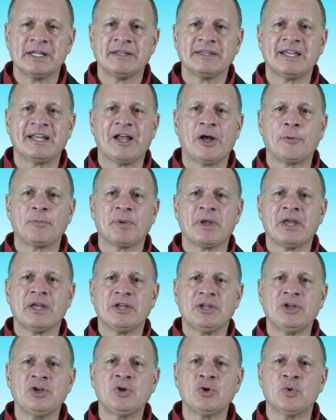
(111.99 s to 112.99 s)
that help
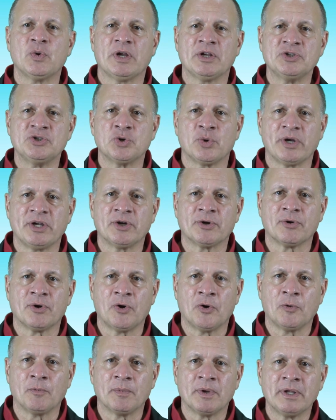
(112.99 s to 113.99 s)
you enjoy your
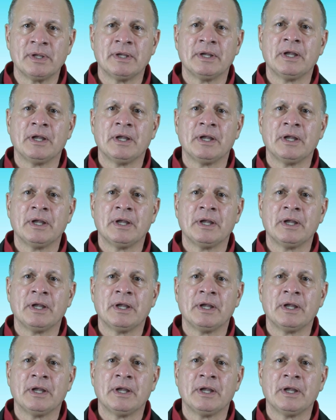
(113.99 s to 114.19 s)
home.